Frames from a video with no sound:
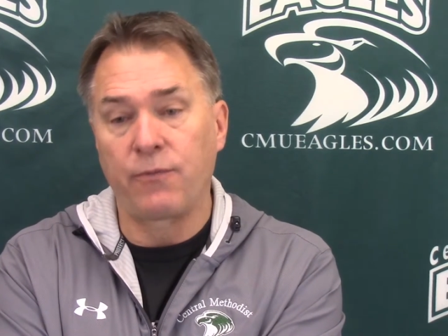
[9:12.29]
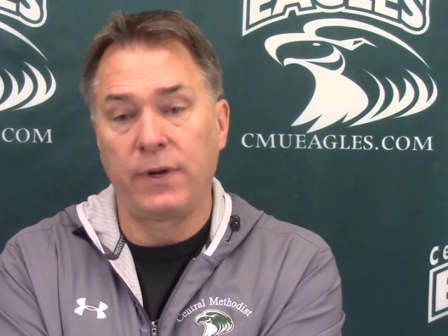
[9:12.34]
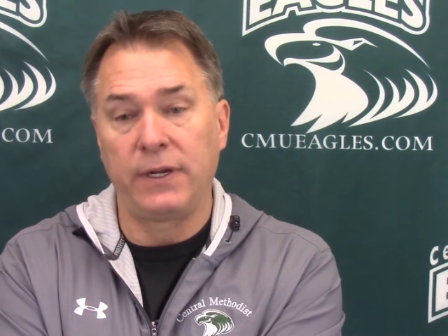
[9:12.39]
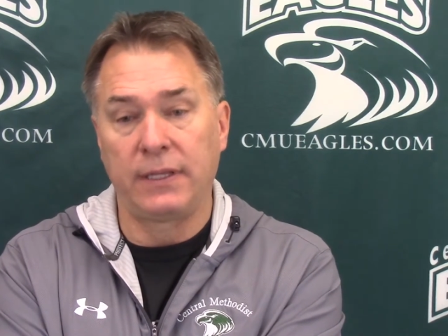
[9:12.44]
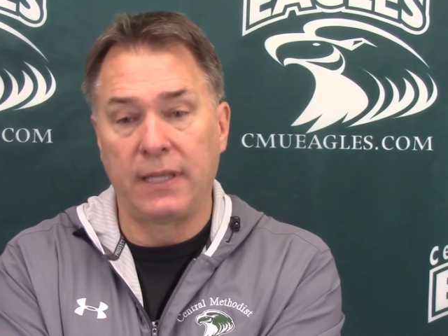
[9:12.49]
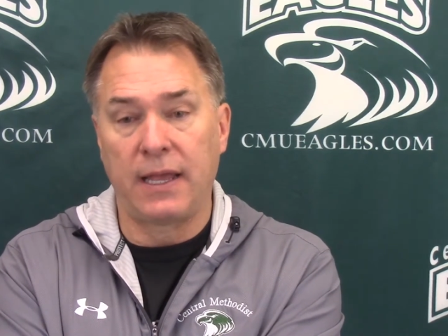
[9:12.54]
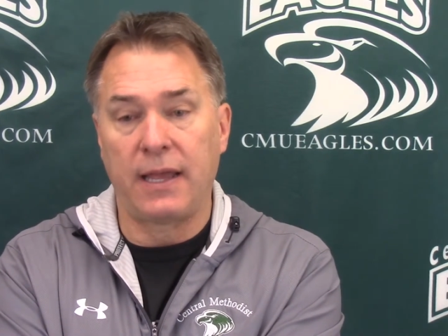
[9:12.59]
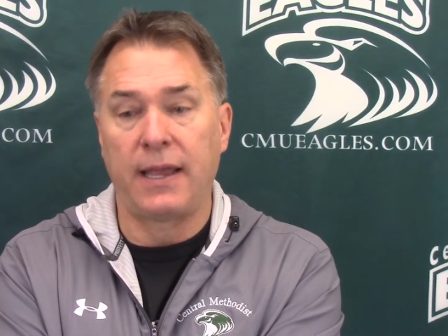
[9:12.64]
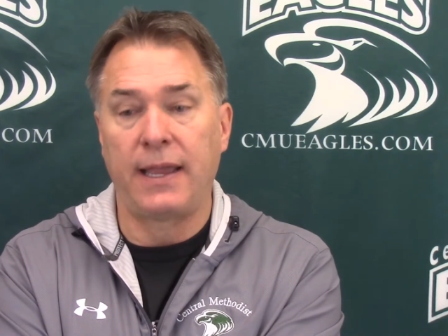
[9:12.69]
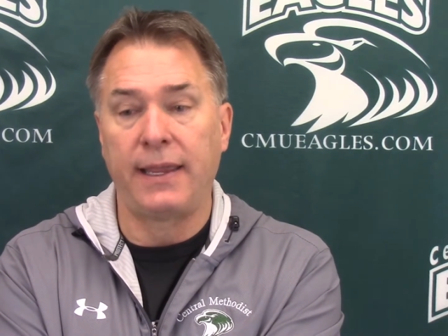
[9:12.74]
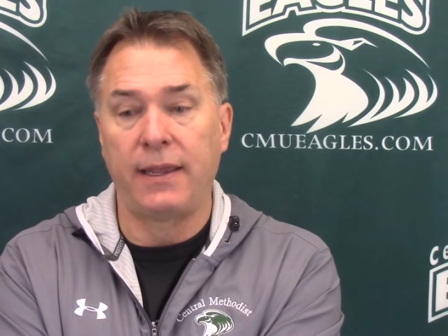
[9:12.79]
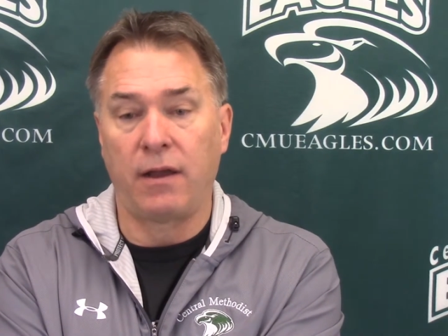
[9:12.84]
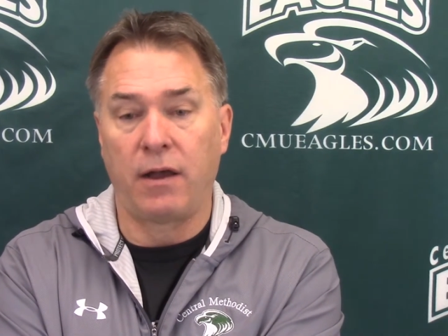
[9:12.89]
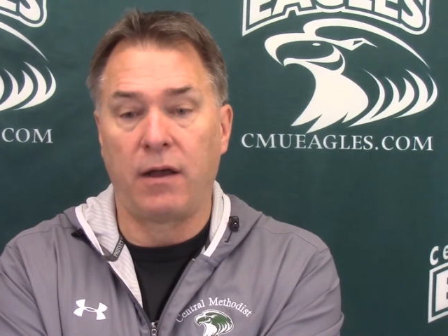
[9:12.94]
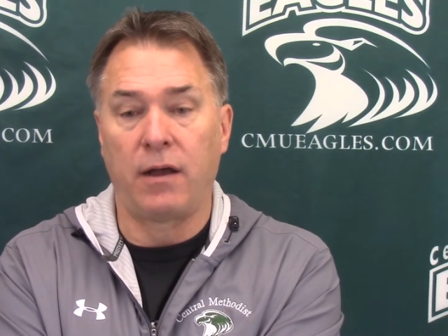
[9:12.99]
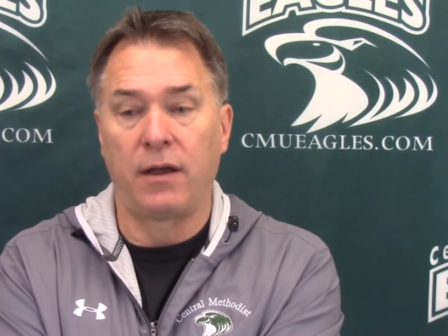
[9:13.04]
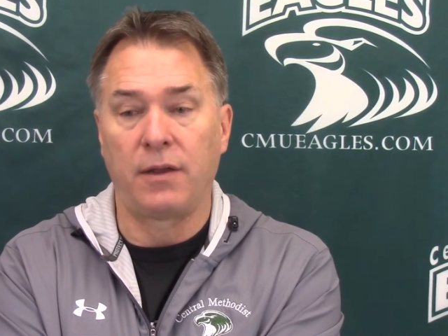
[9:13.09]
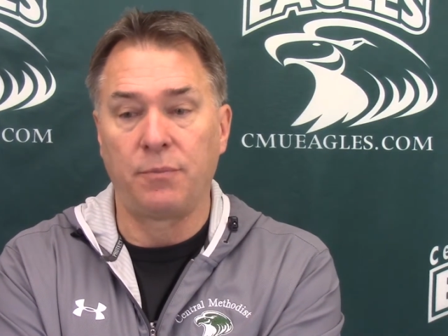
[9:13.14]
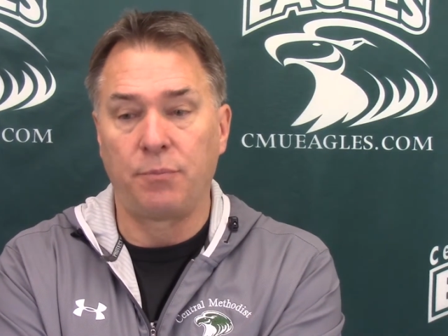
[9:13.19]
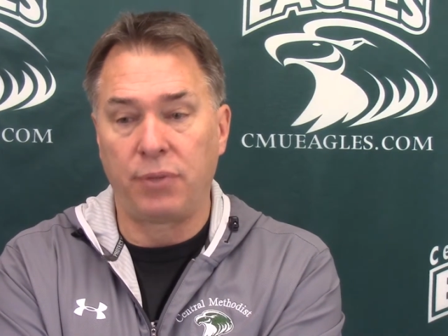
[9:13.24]
rely
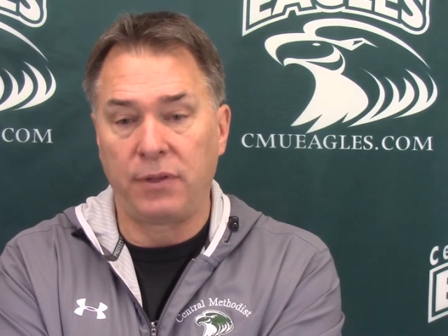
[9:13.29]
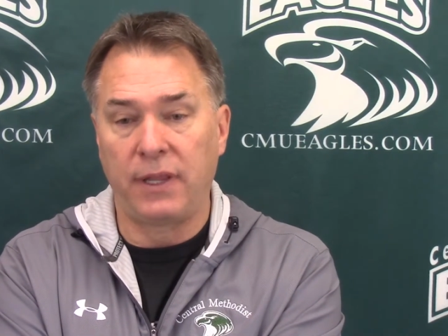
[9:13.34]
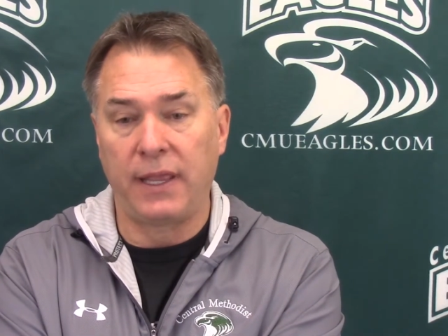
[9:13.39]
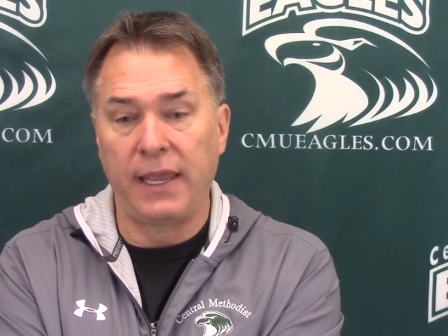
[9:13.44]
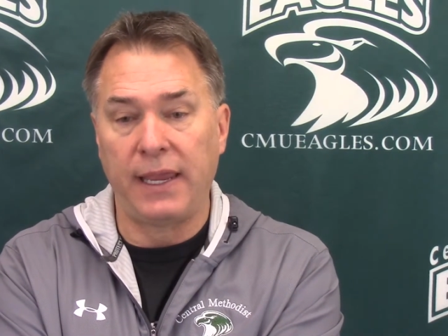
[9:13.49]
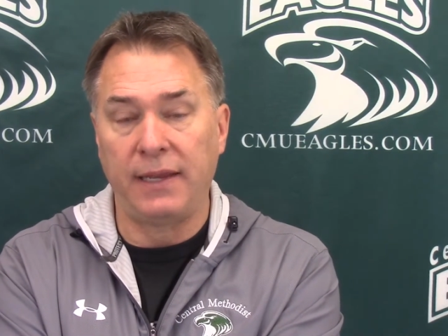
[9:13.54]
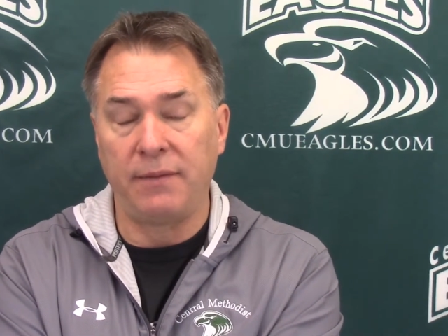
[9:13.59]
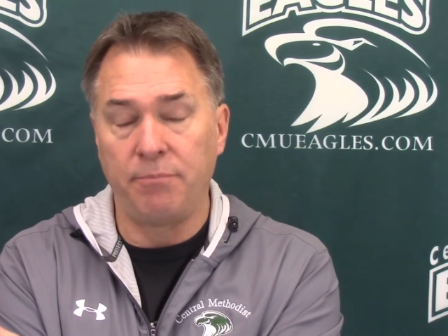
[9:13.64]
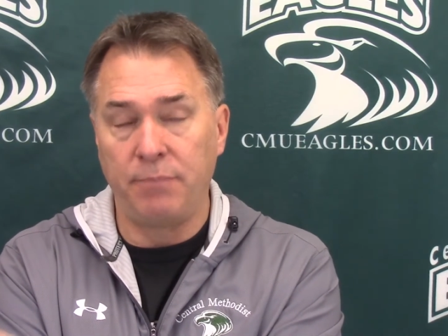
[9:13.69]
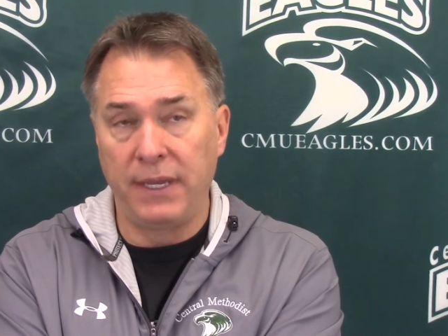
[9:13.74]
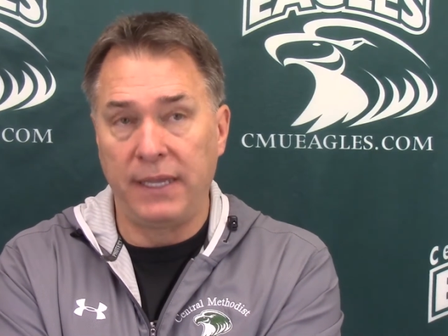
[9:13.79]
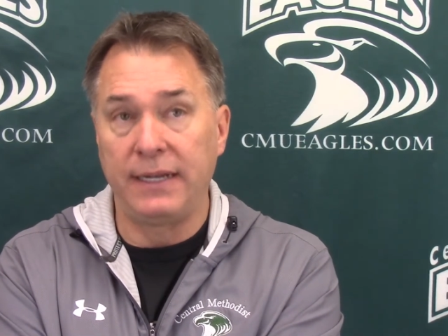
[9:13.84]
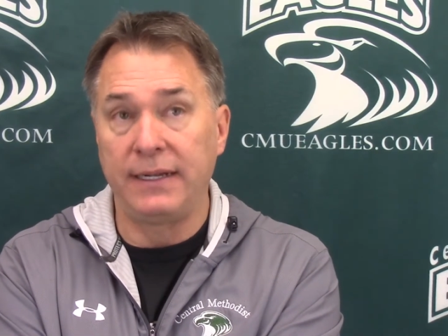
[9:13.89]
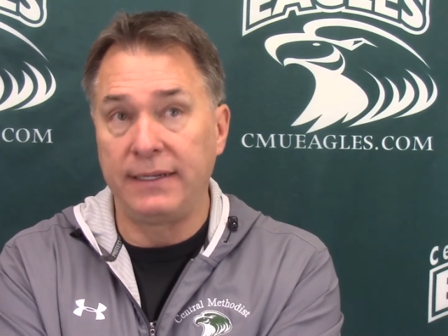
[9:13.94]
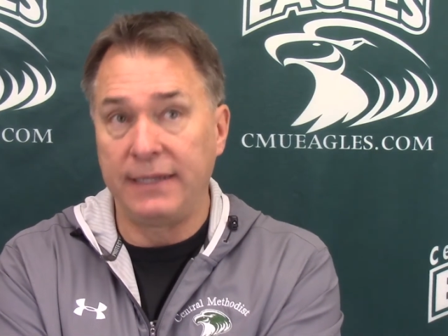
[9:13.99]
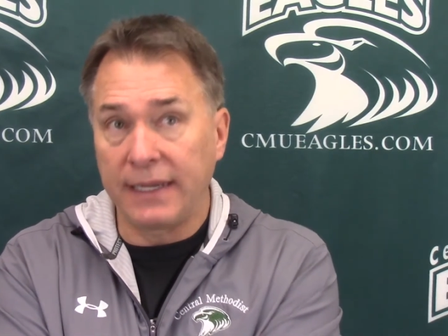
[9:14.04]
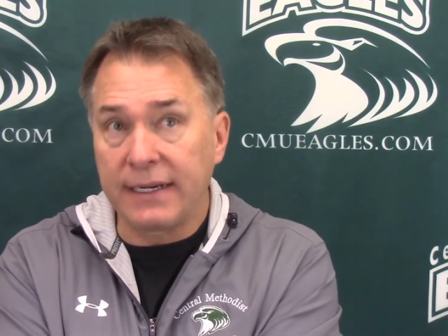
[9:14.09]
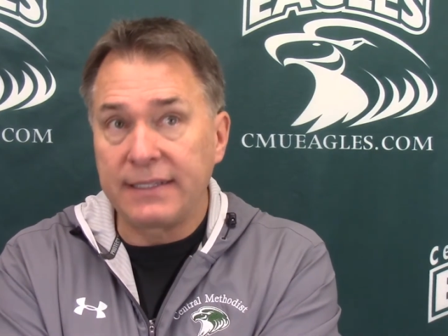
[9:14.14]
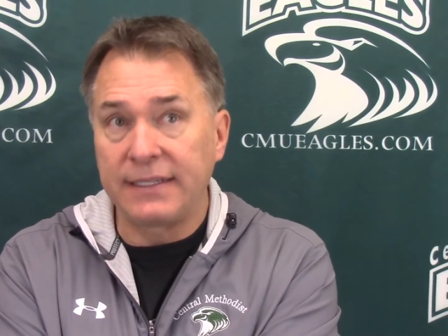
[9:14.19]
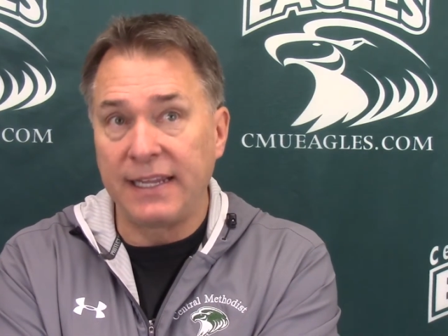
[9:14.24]
on playing
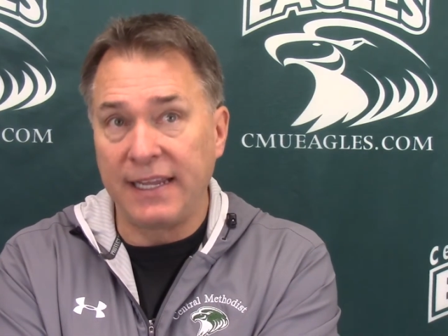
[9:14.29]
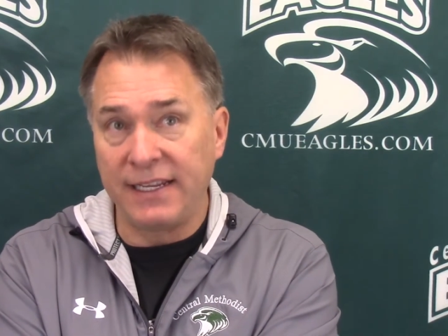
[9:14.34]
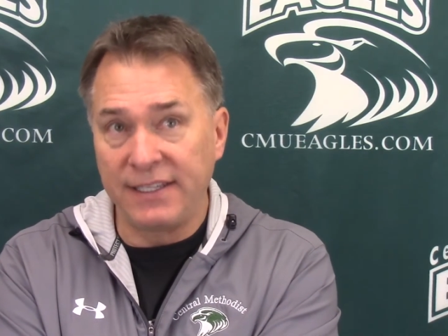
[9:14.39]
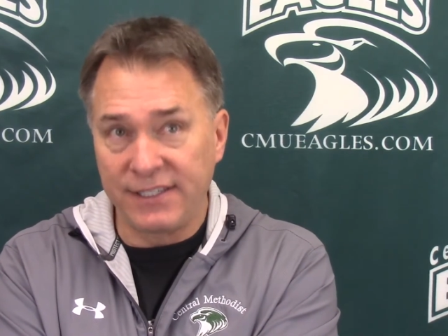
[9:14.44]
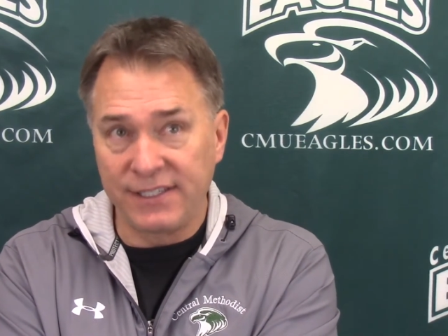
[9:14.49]
Benedictine